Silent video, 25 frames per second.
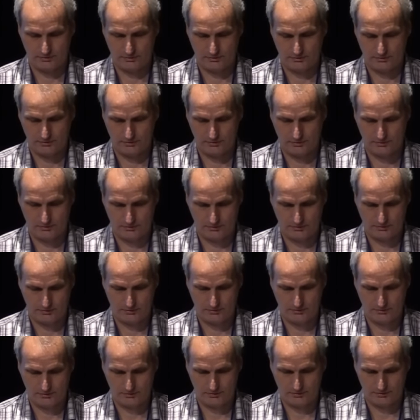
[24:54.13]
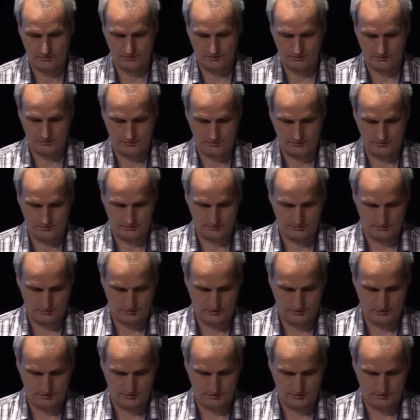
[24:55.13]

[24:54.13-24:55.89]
Nobody speaks.